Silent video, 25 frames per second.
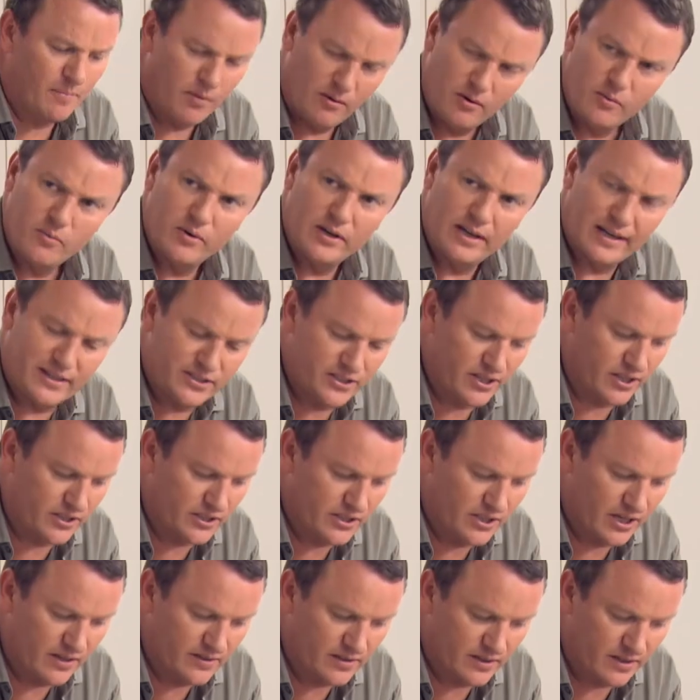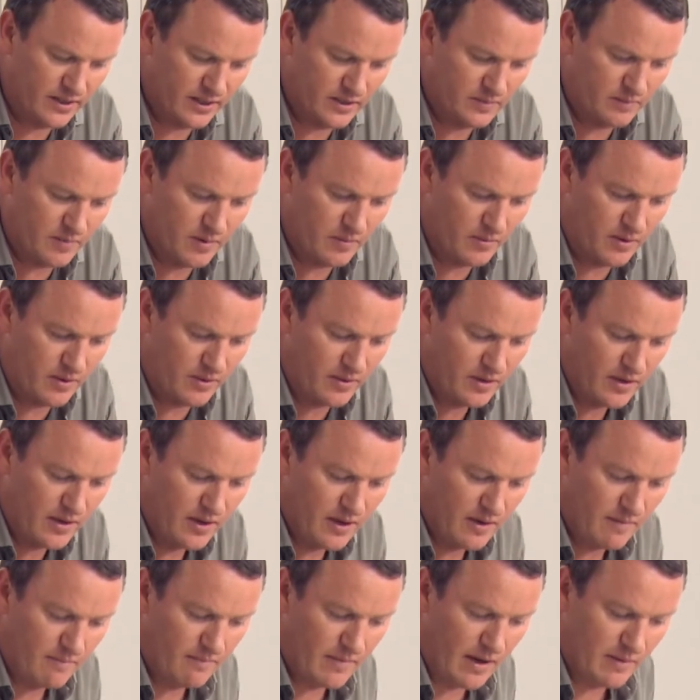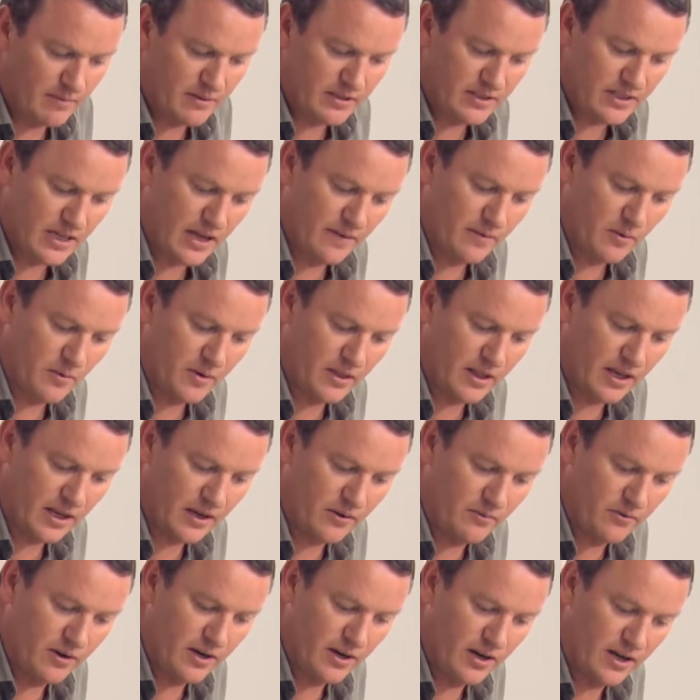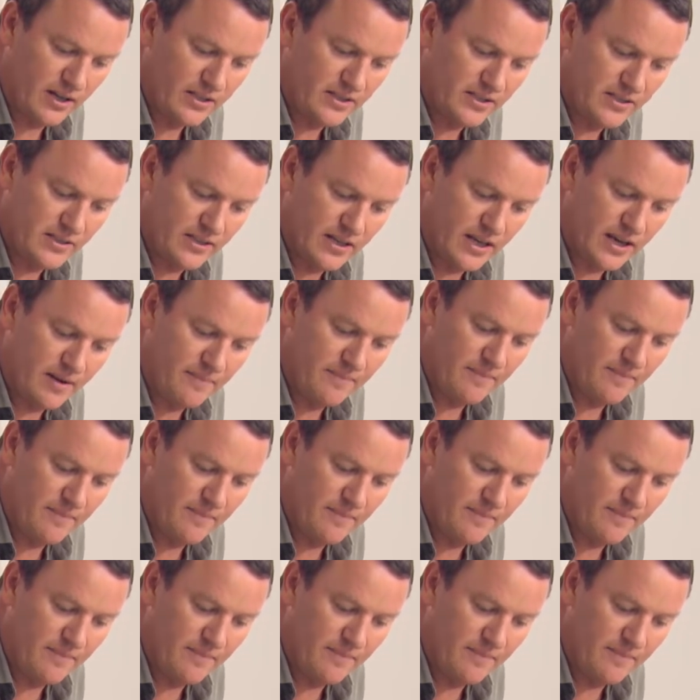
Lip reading: I probably would actually. I'd serve something like this, but with maybe serve it with like a really nice